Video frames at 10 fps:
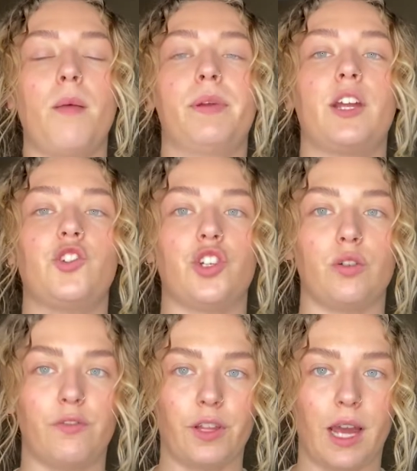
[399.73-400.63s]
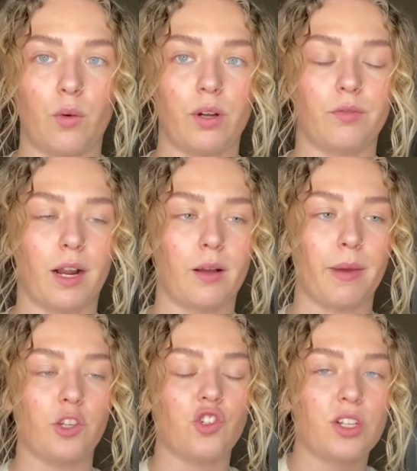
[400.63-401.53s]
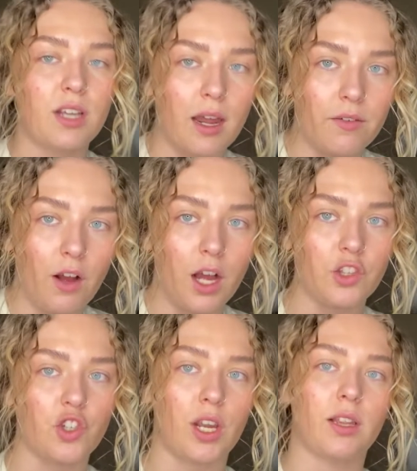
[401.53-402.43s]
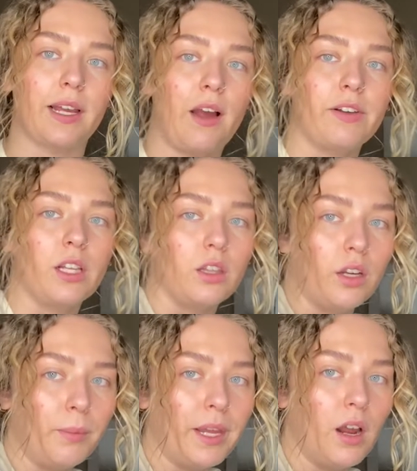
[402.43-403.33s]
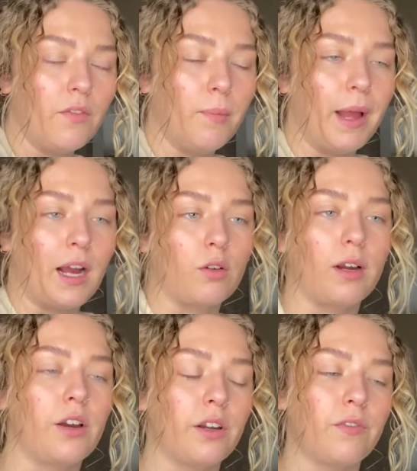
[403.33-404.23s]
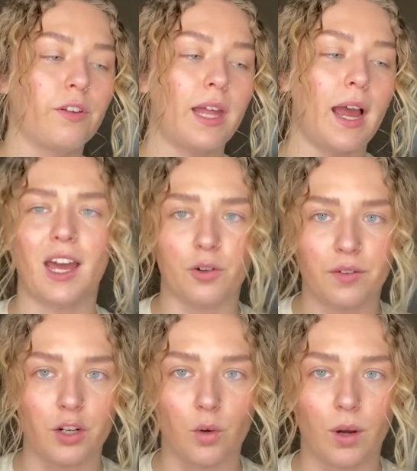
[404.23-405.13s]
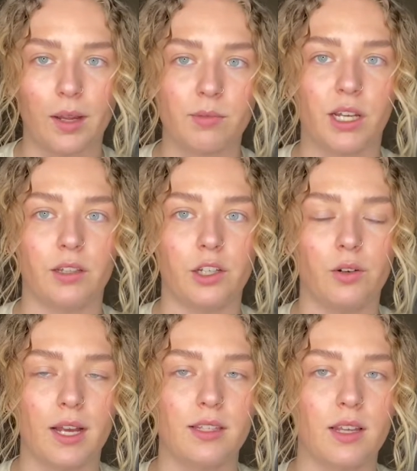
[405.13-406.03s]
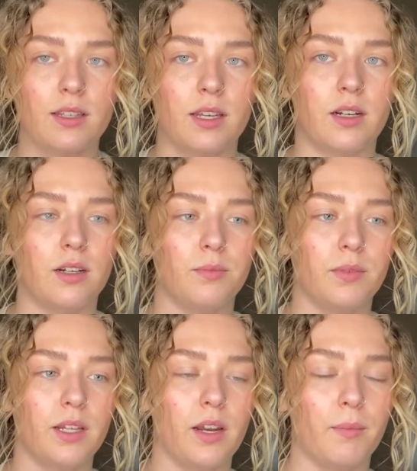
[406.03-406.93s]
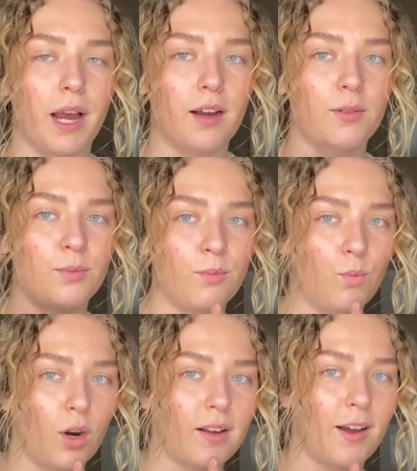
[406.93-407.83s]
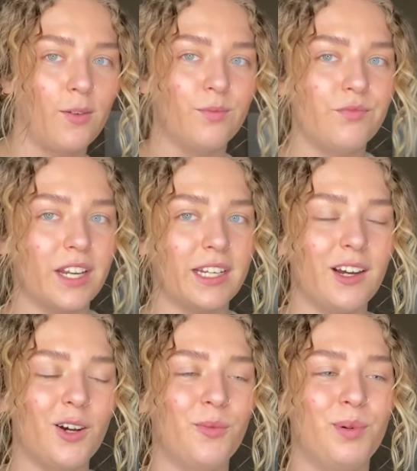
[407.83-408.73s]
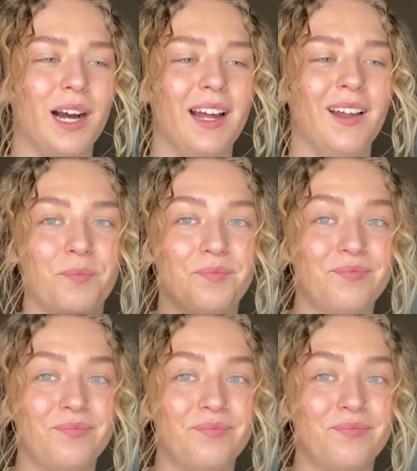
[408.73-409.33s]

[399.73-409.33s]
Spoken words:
But I do, for that one, recommend just kind of hunching, like having a little bit of a back rounding for that. I don't even know why I'm telling you guys this in a back workout video, but